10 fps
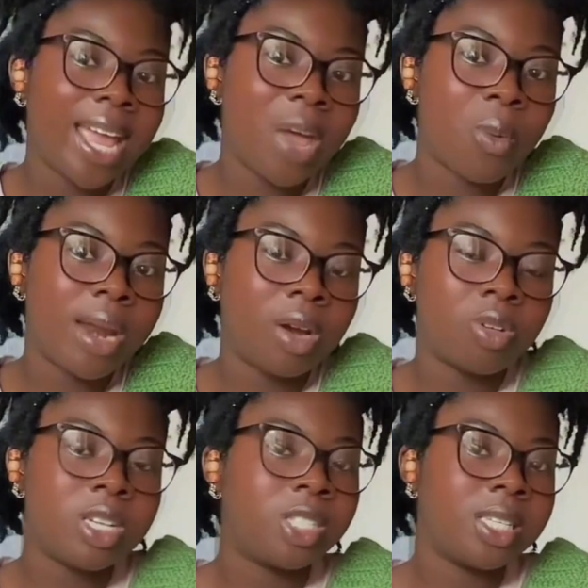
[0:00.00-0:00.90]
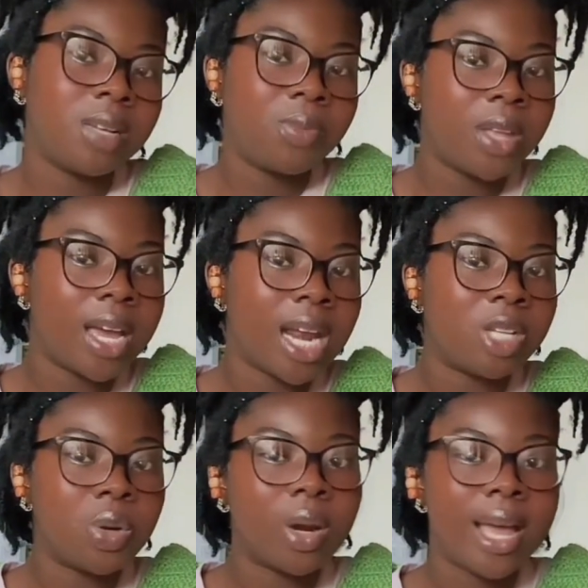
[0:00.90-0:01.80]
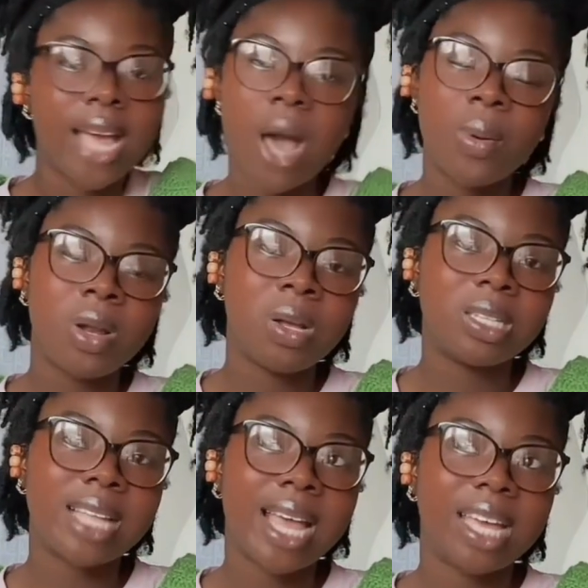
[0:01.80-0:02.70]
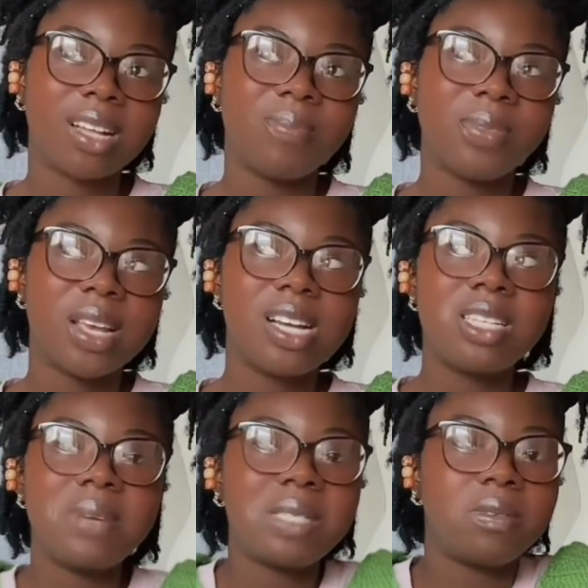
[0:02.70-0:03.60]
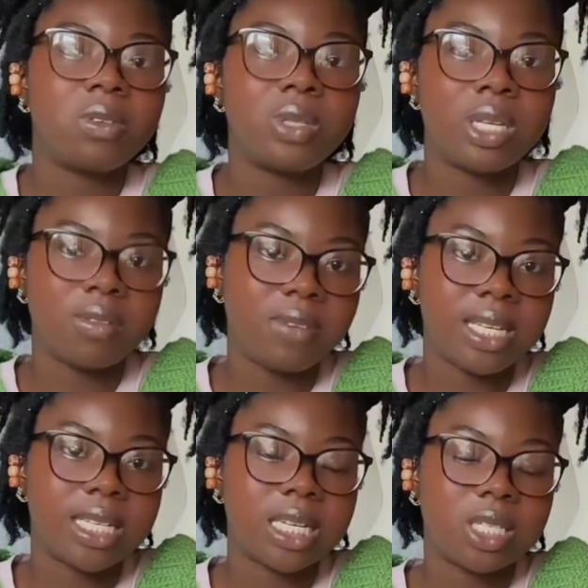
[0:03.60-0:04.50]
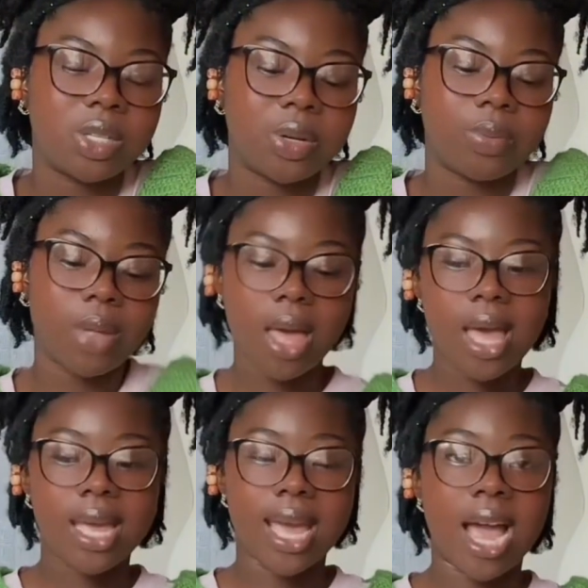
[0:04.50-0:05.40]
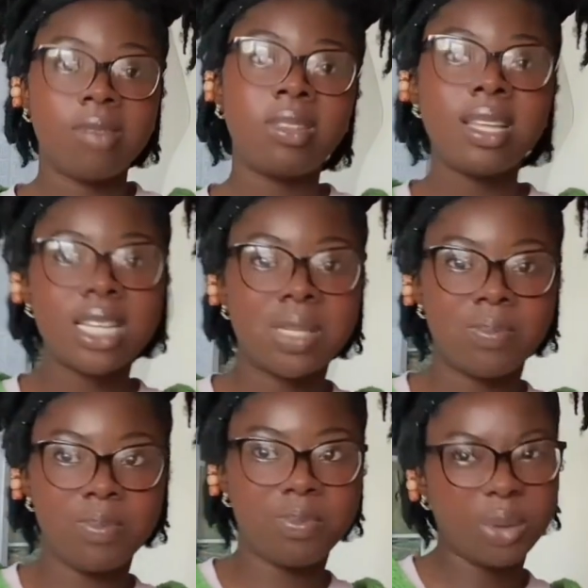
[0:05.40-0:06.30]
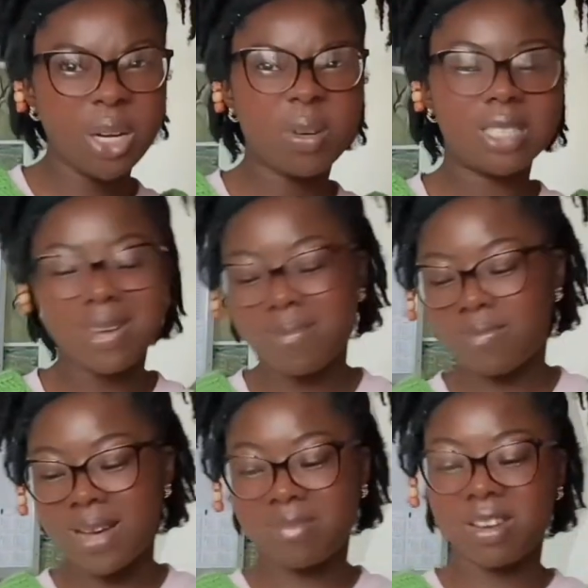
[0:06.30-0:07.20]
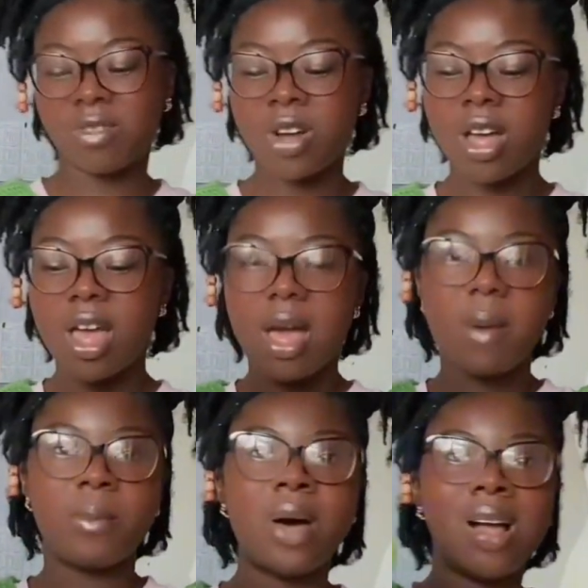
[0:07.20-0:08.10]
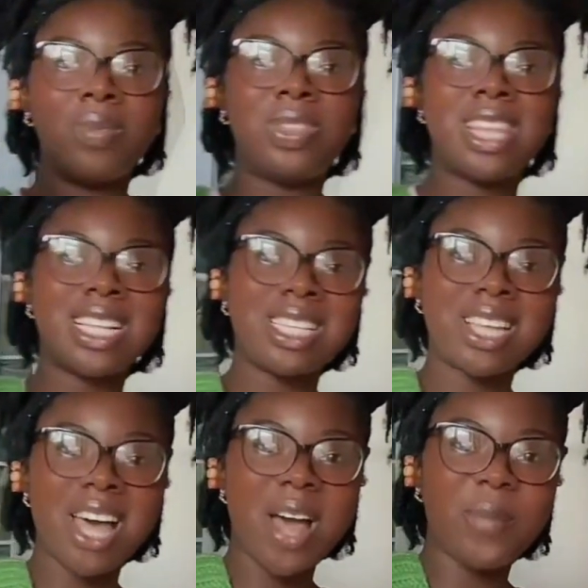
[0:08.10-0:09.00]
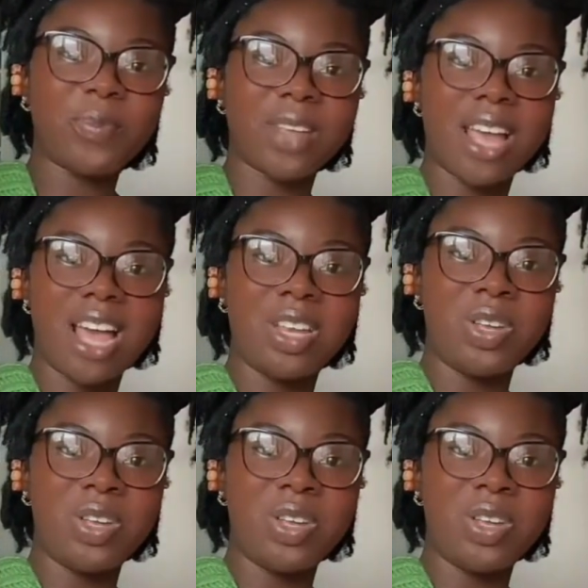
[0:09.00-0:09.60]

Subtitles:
it when I crochet something and I don't like how it looks. Like, it just makes me feel so defeated. So yeah, everything is pretty much my favorite. But this skirt, you